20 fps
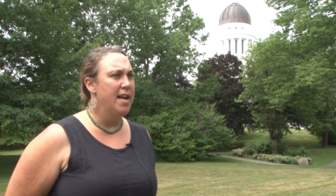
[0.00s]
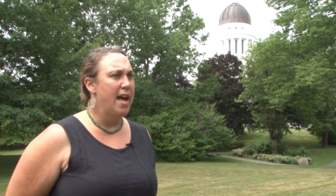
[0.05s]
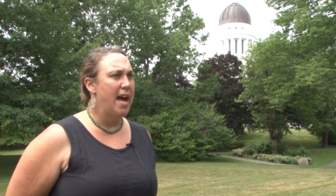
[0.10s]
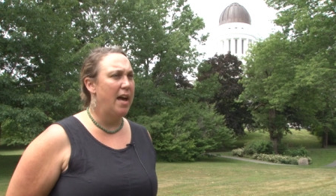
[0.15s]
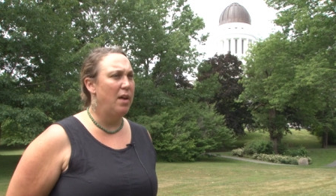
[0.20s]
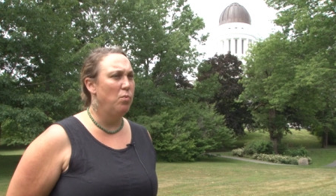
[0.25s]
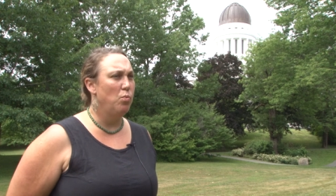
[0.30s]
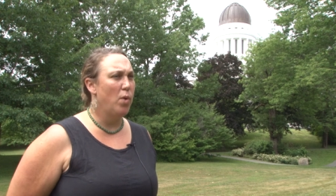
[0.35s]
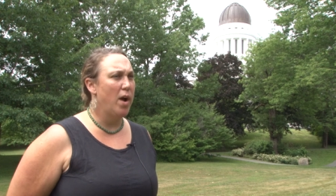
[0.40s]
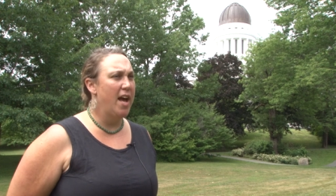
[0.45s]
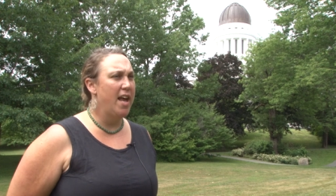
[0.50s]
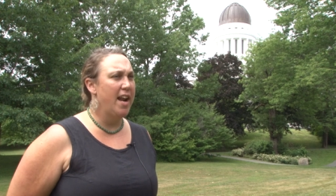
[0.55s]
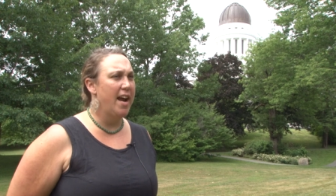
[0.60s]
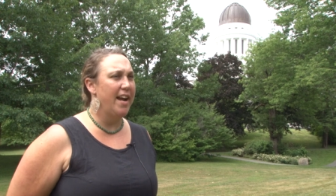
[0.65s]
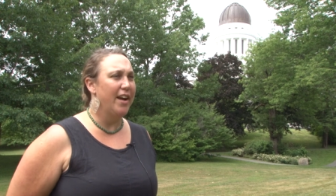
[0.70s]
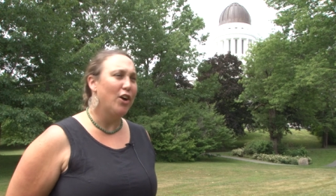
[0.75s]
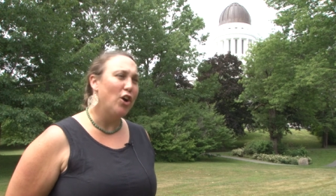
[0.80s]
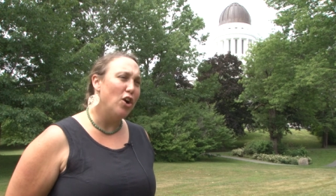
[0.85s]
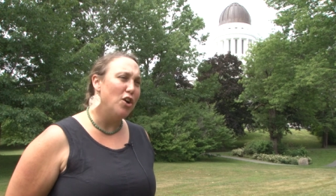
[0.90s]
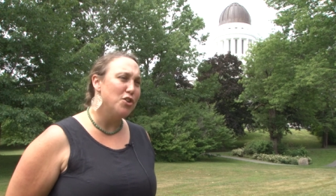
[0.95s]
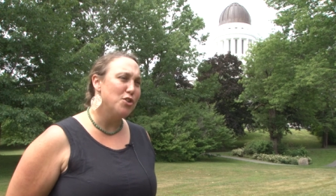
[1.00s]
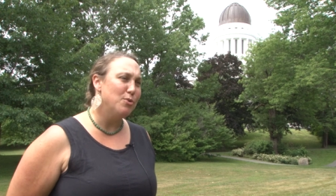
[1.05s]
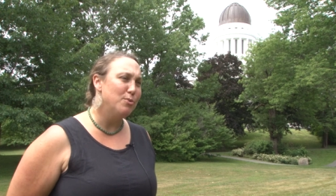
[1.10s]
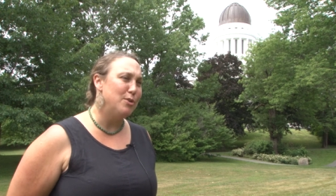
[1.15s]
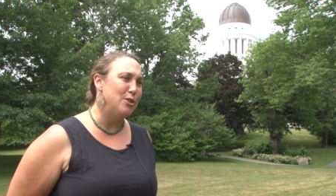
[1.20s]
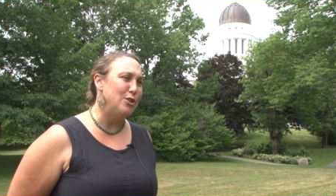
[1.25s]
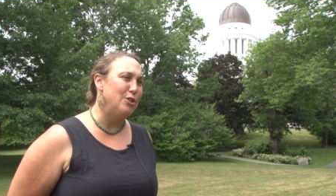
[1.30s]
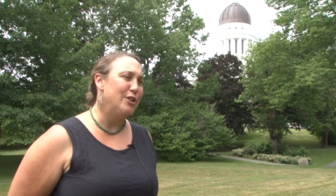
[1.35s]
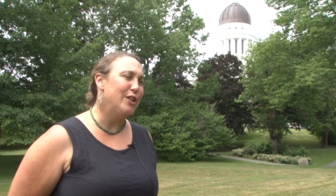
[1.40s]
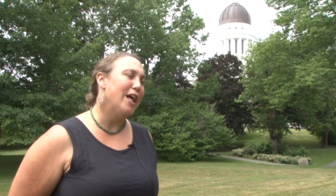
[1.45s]
And when I encourage
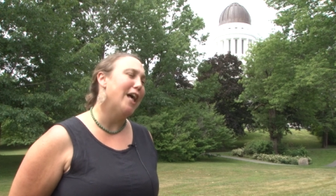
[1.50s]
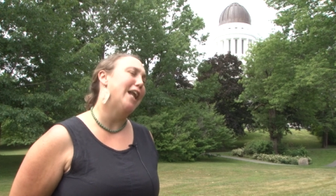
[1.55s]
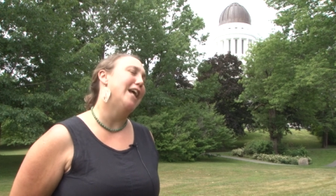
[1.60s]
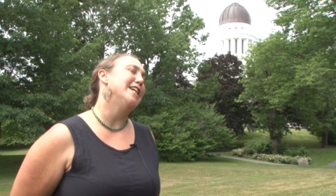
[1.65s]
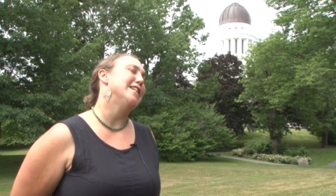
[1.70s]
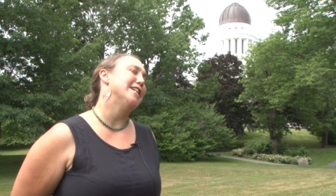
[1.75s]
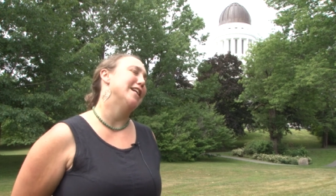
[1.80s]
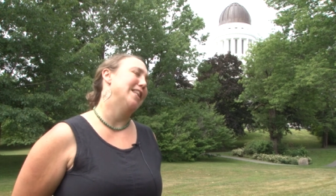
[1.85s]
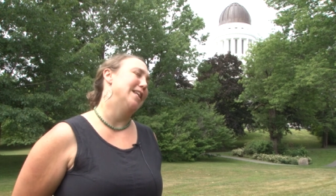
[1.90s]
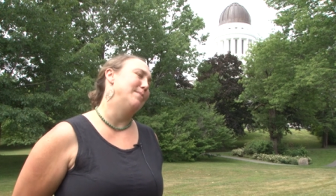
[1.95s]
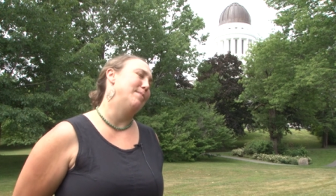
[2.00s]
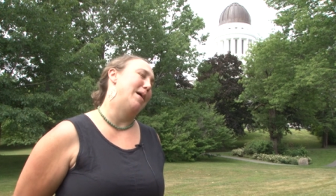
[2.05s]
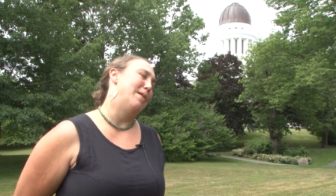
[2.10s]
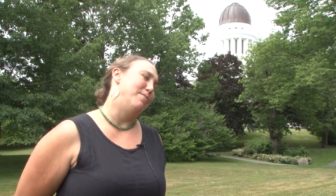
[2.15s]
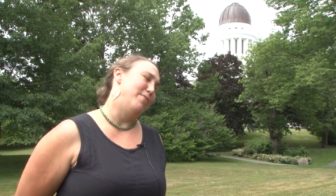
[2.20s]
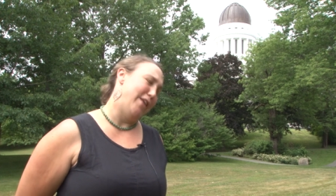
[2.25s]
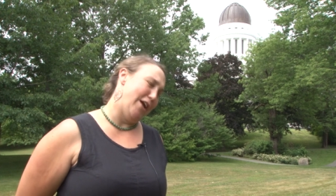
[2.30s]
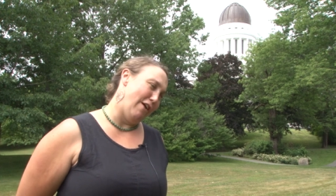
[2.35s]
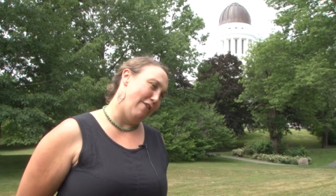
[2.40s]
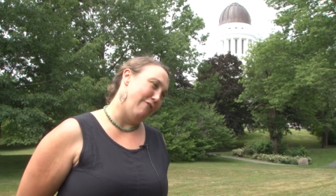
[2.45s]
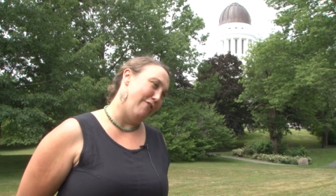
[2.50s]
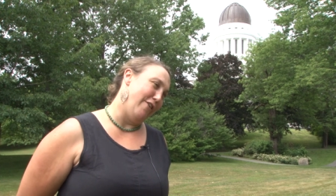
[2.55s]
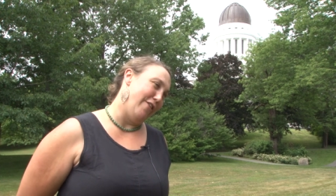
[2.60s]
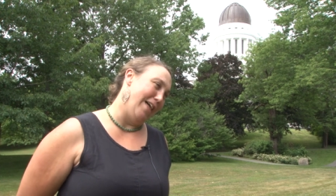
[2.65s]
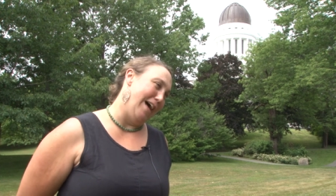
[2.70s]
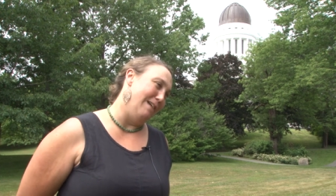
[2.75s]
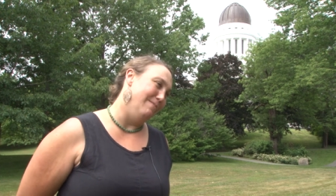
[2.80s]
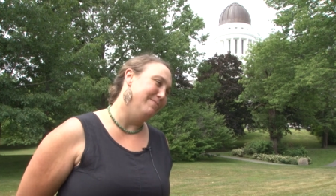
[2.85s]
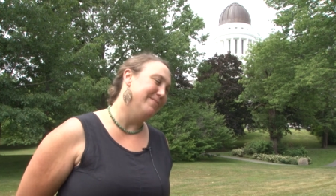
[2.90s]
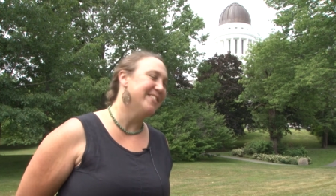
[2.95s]
them to do that, I tell them I'm there for
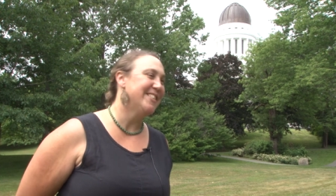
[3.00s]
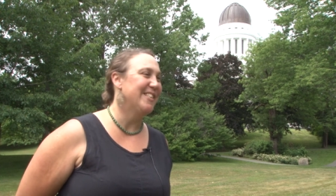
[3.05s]
them.